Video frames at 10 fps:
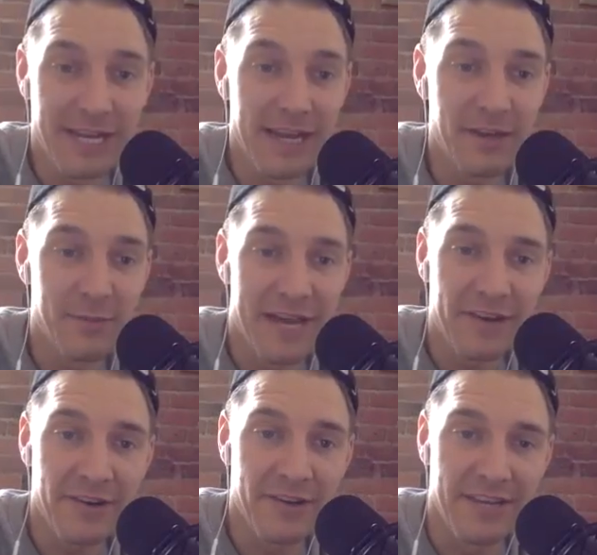got to do
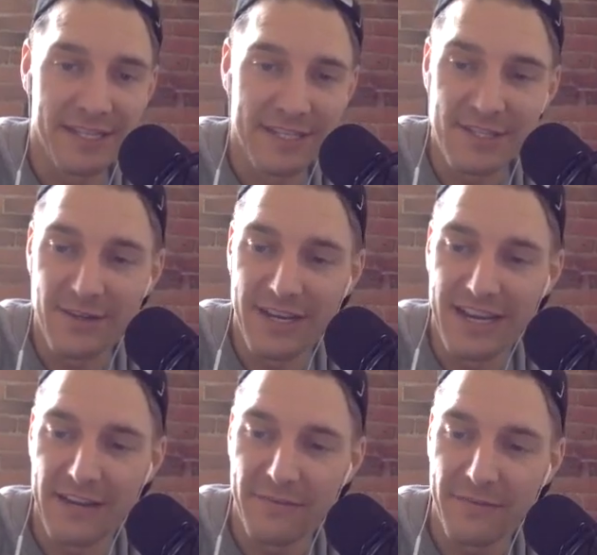better on that. And so
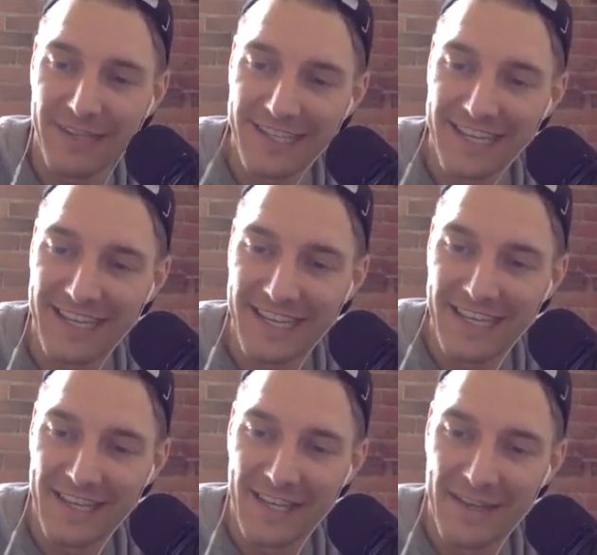I feel like
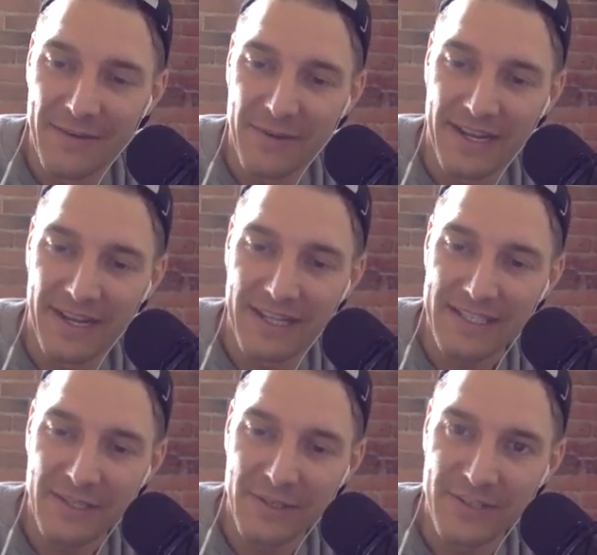when I
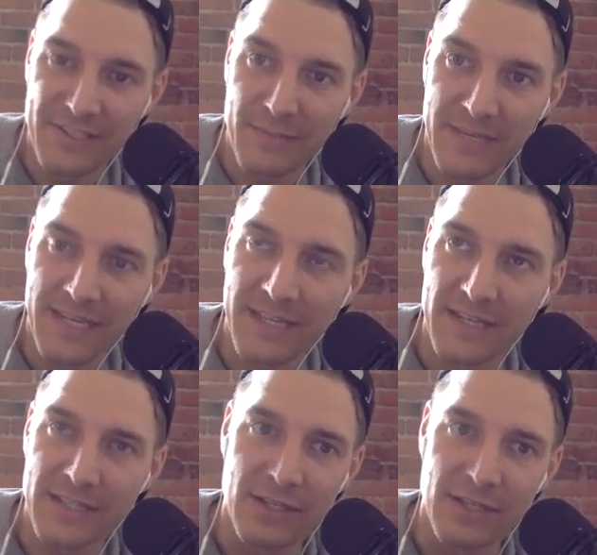listen to you speak,
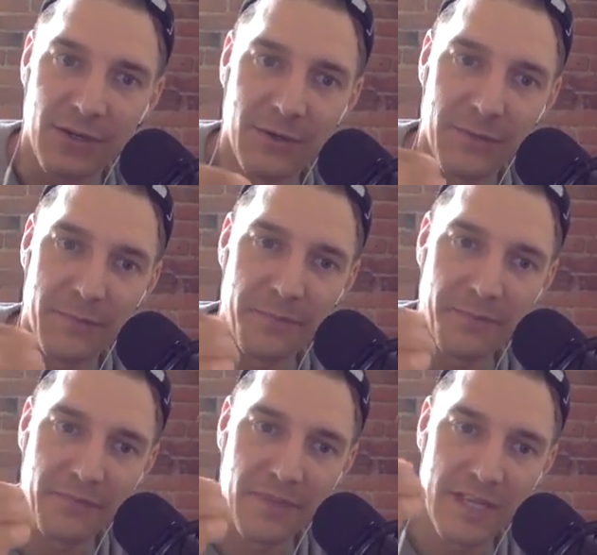there's no
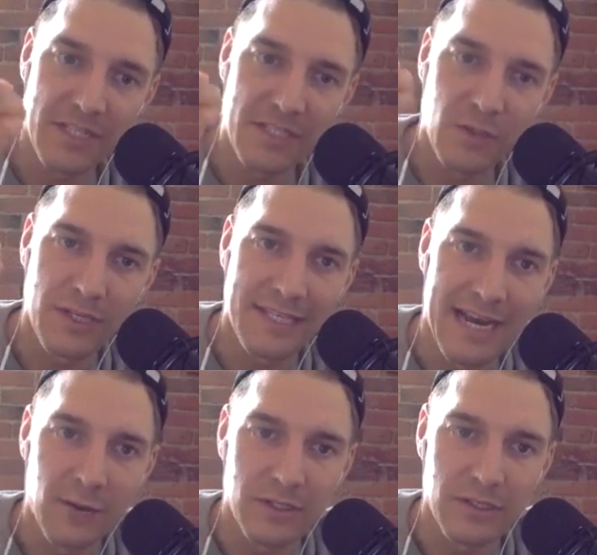
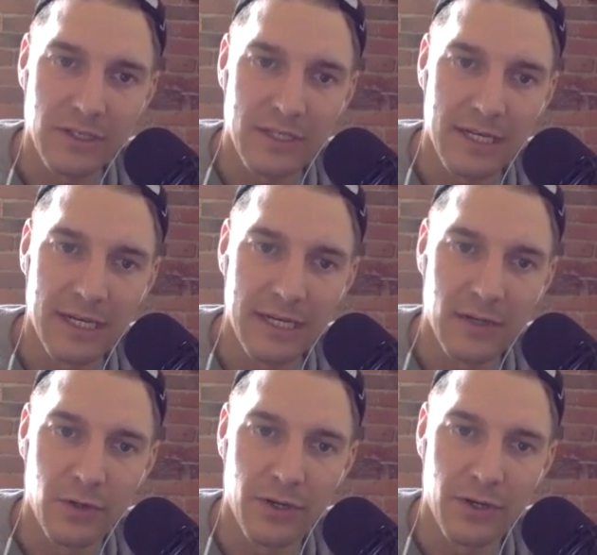doubt
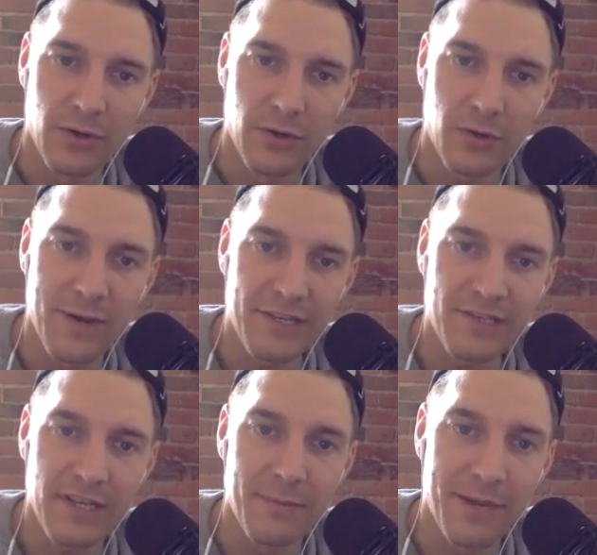or no
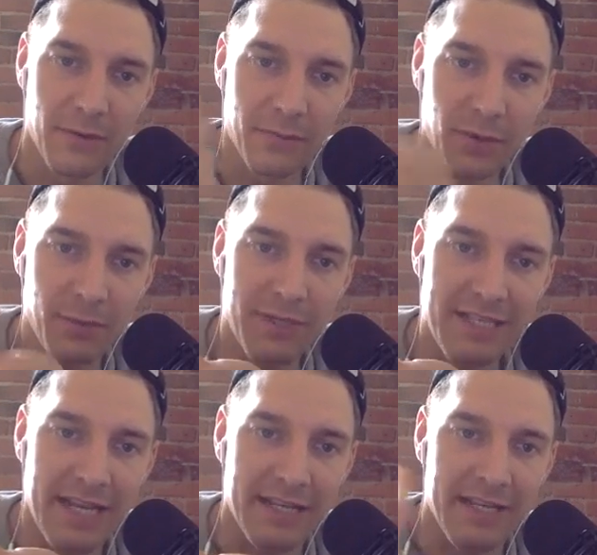question about purpose,
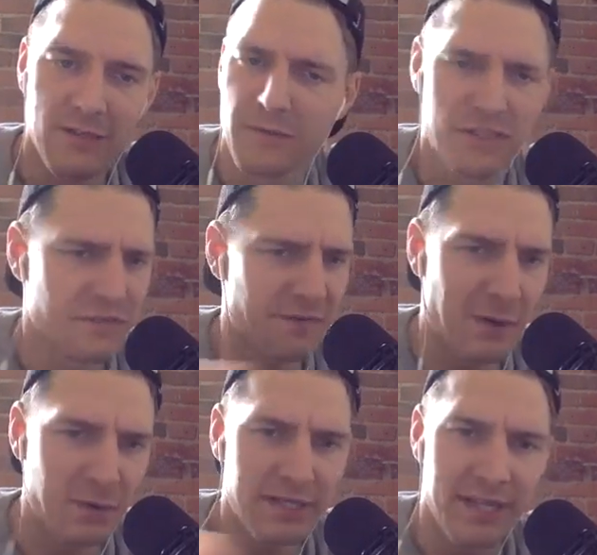and that you've just
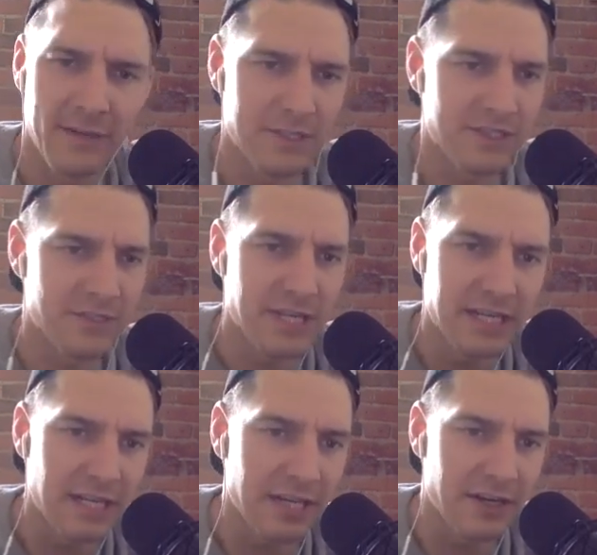found it and it was just really
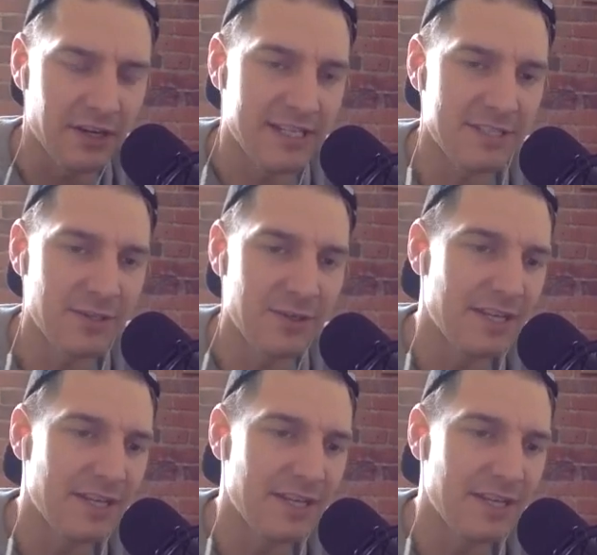clear. And so